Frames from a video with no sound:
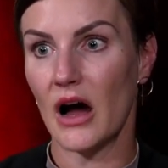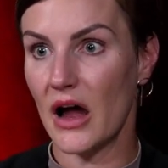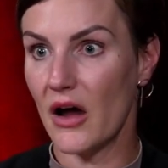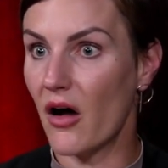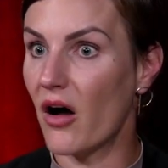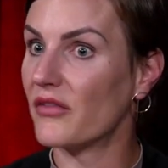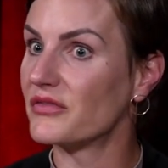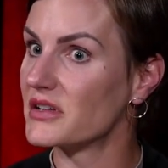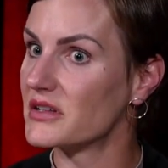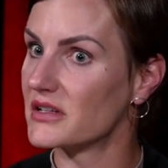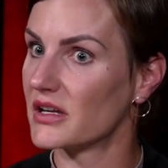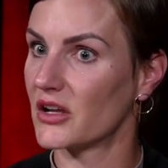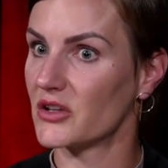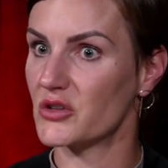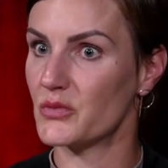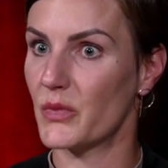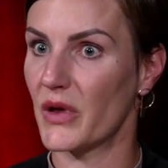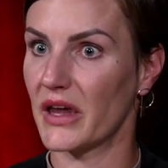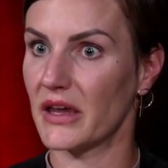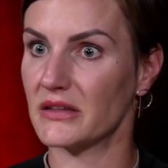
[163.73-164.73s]
I often
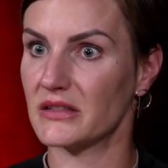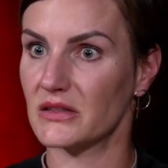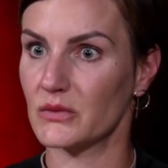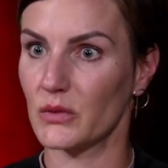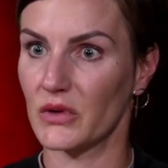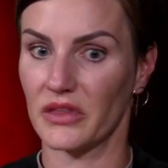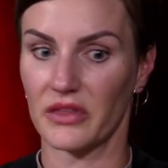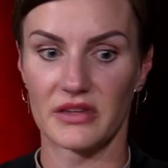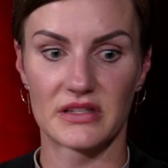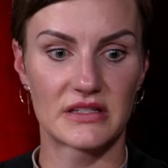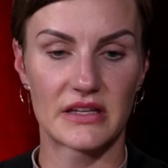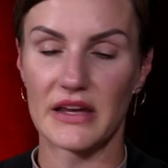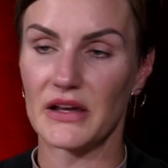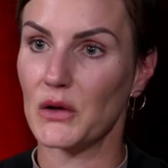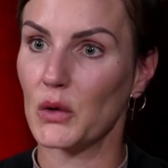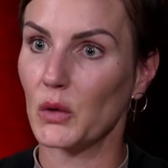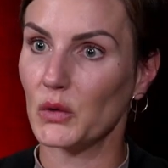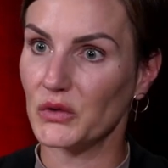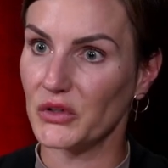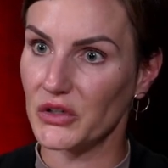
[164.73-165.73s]
touch base with
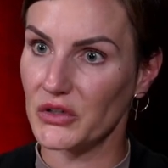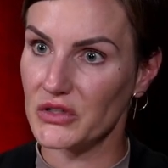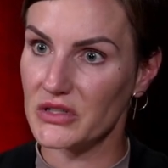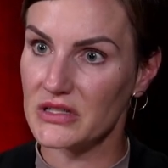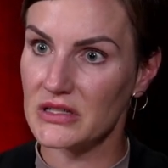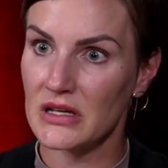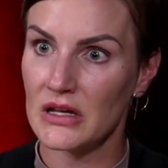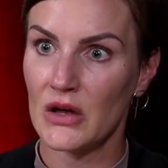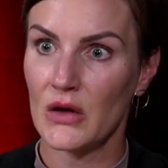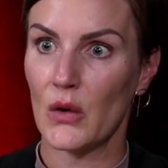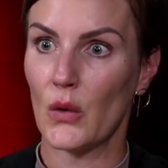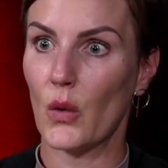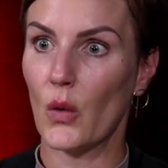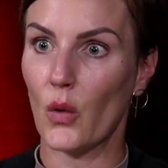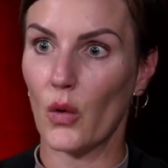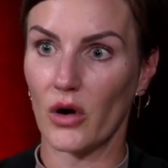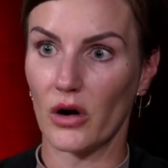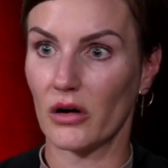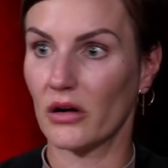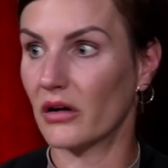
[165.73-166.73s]
stakeholders
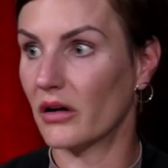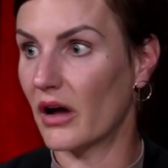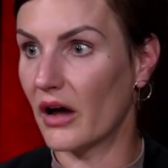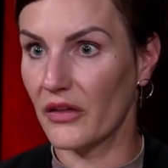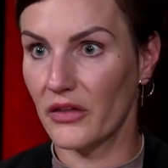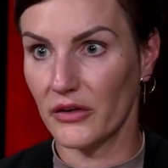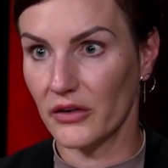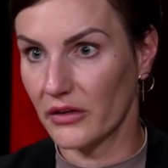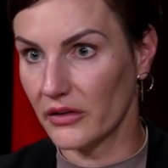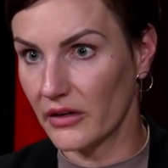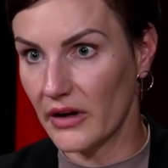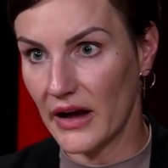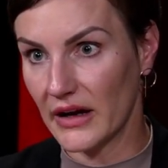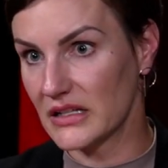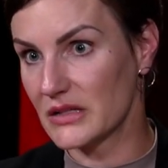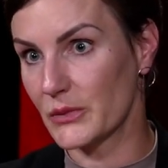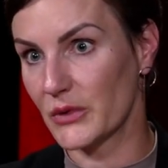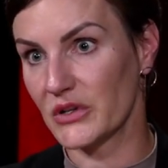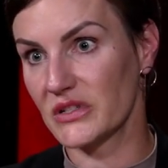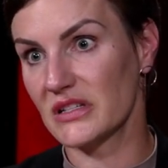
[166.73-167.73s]
or other
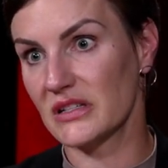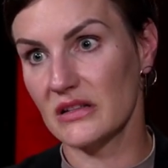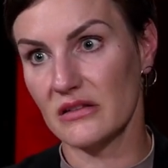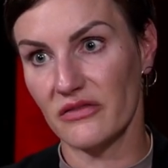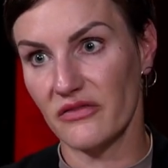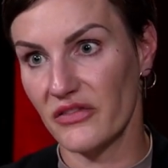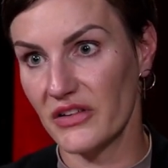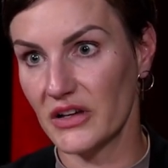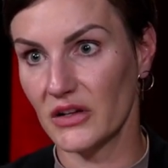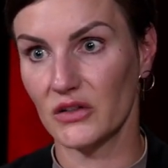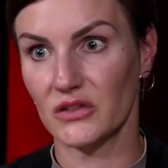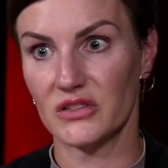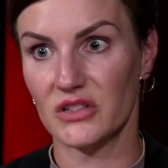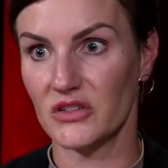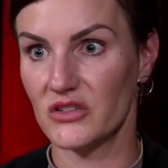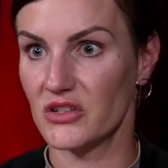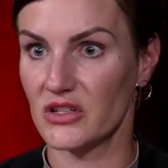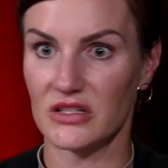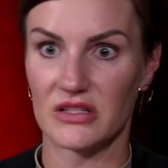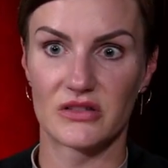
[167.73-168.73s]
experts in the field
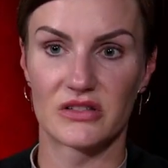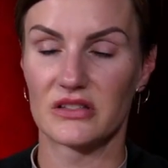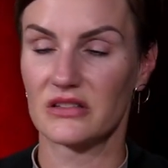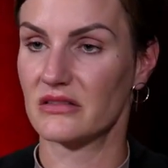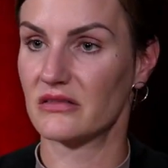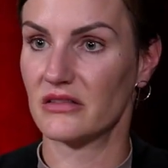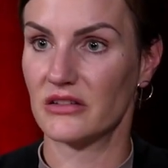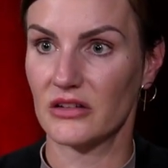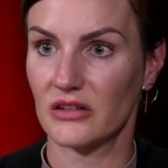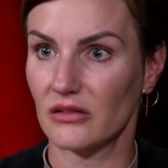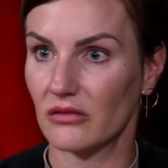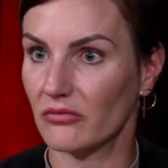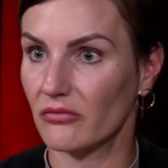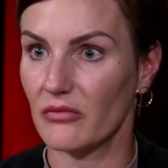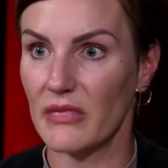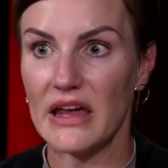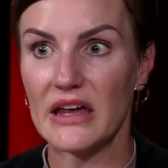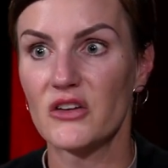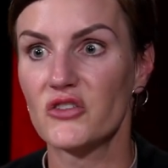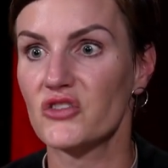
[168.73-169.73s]
to just you know
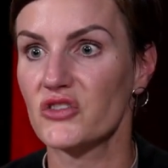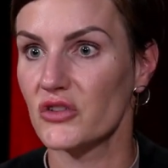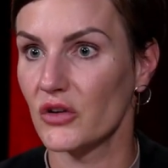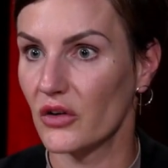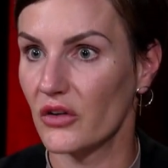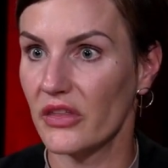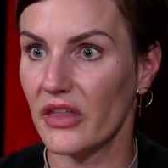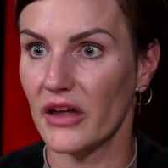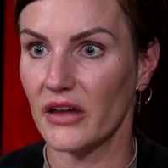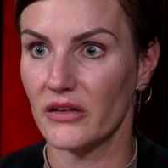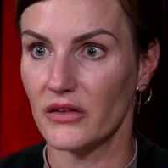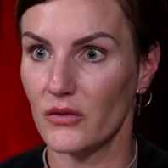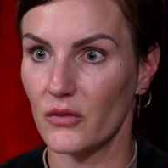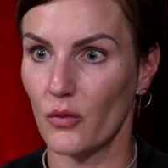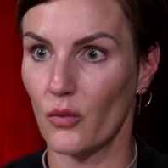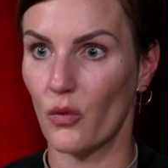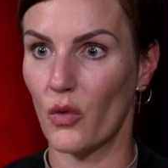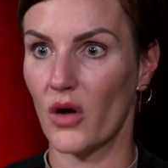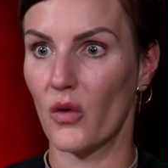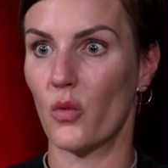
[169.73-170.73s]
make sure that
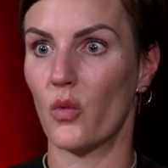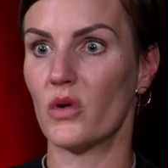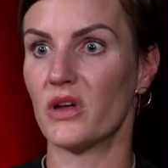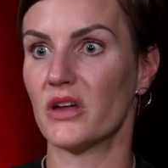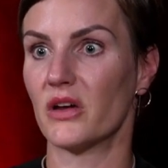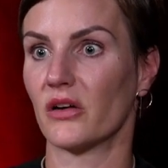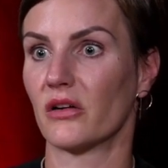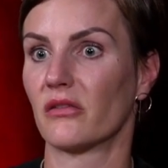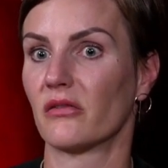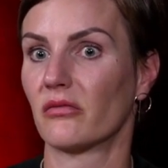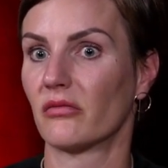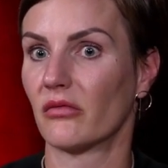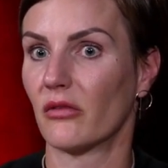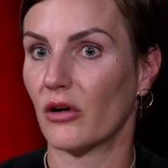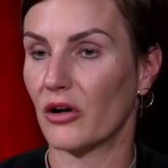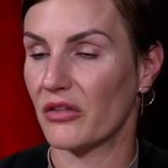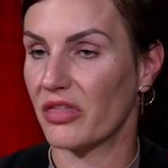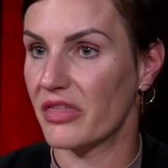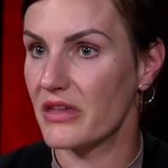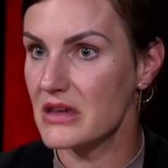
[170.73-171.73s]
what we are
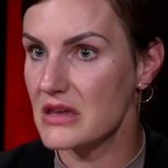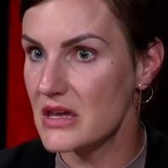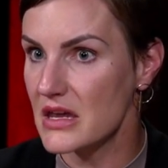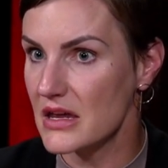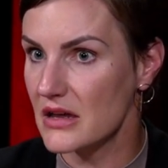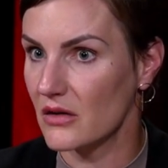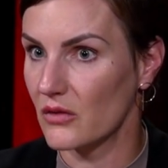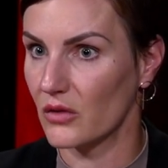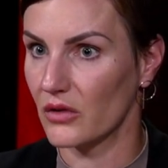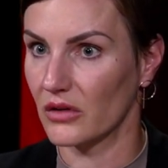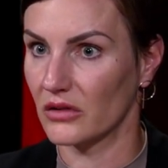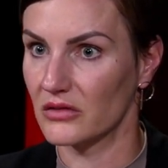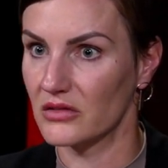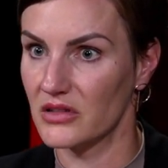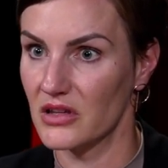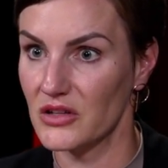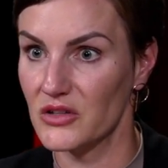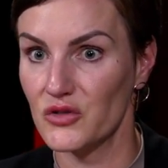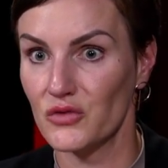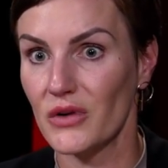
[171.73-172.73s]
are thinking or
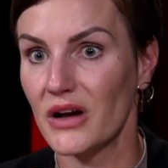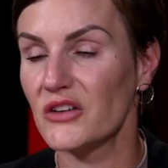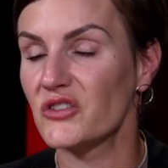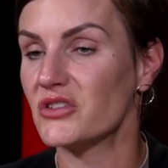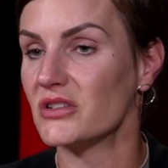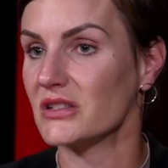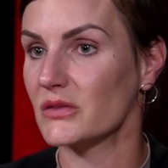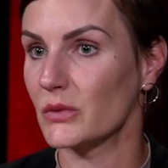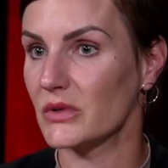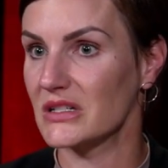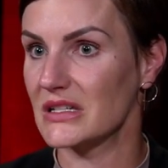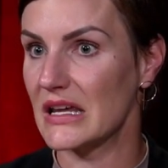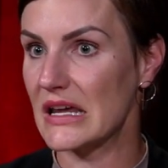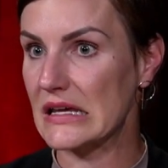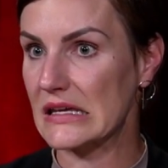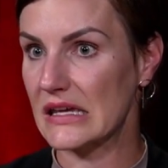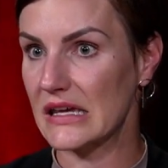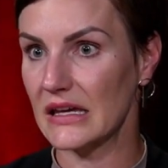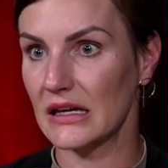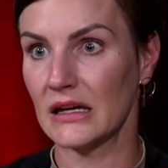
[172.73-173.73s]
the directions we're
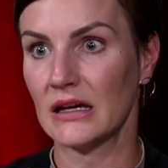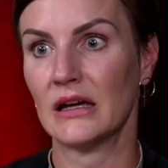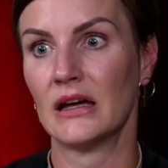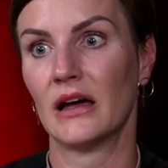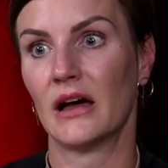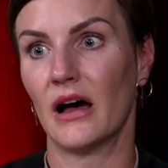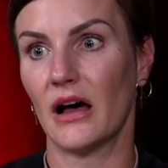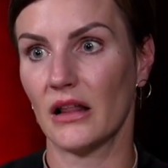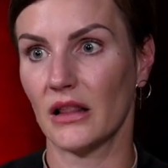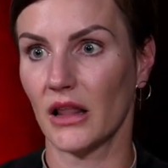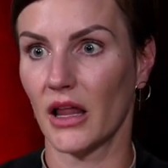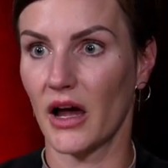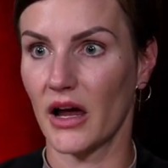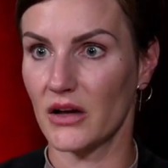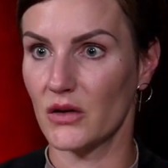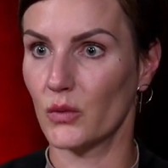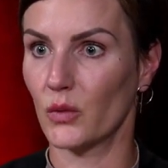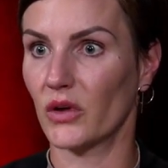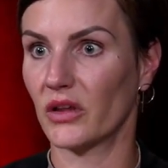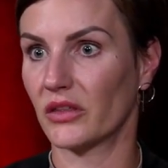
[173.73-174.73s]
taking
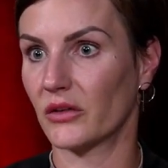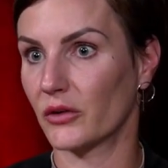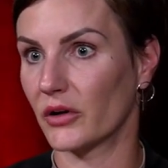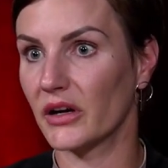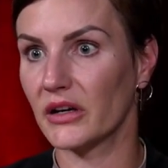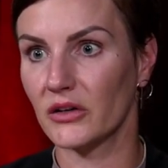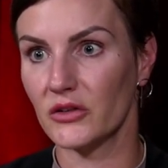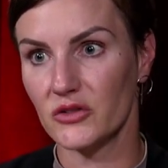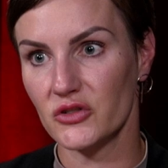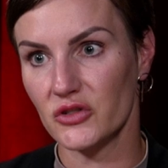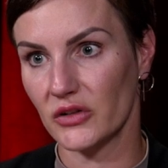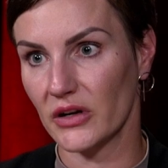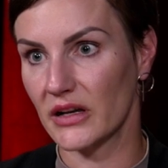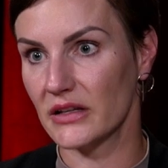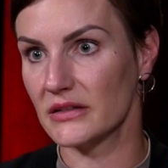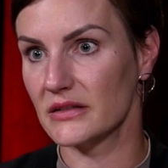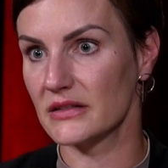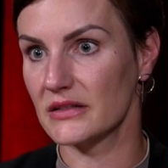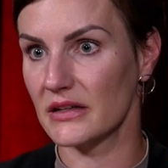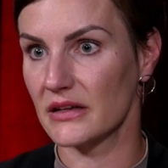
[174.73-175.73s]
align with greater
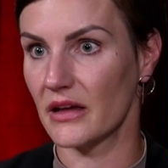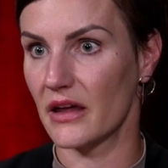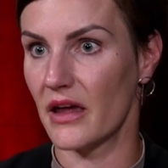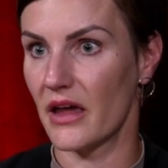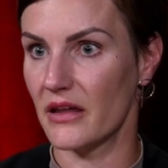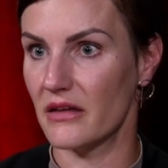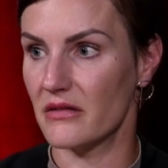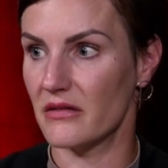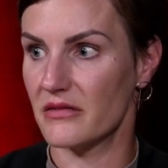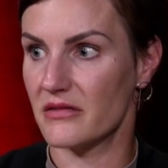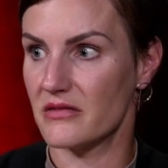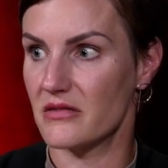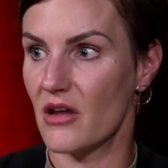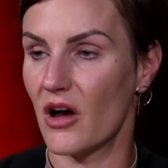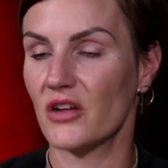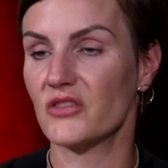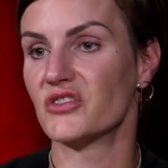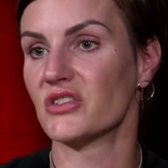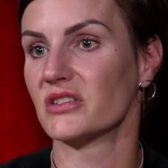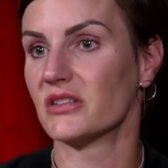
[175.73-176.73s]
trends and
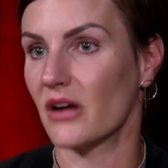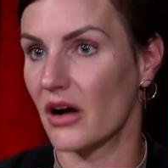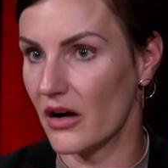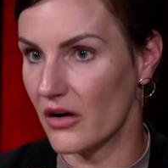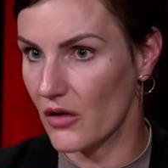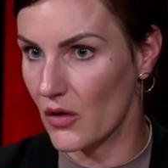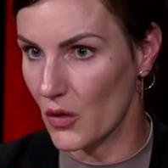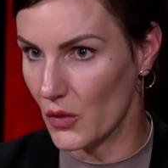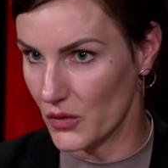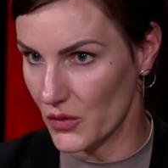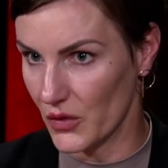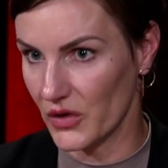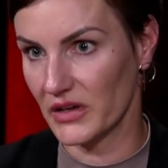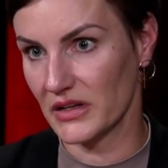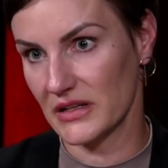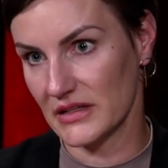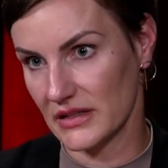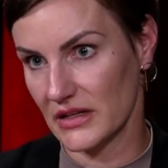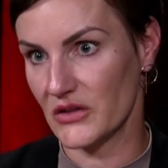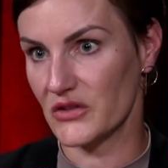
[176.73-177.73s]
not just our own
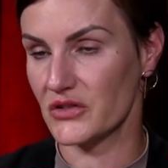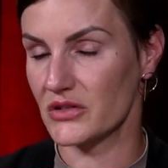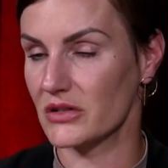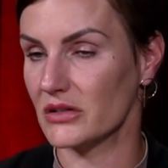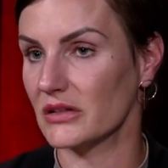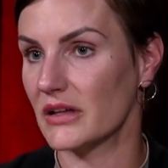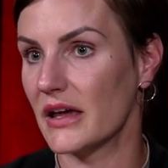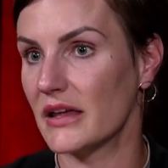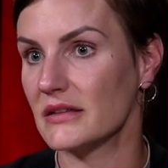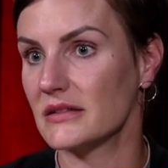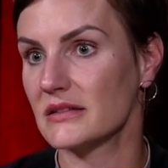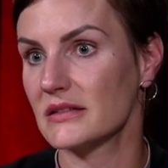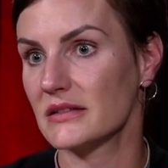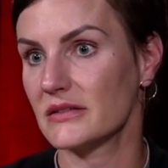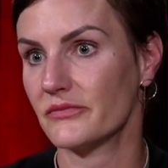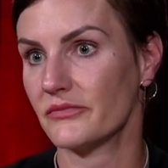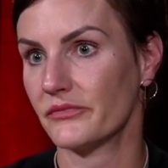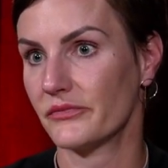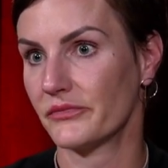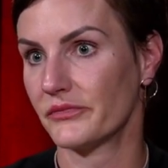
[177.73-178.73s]
organizational
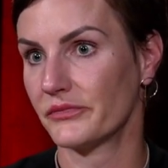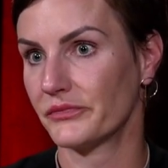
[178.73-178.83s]
lens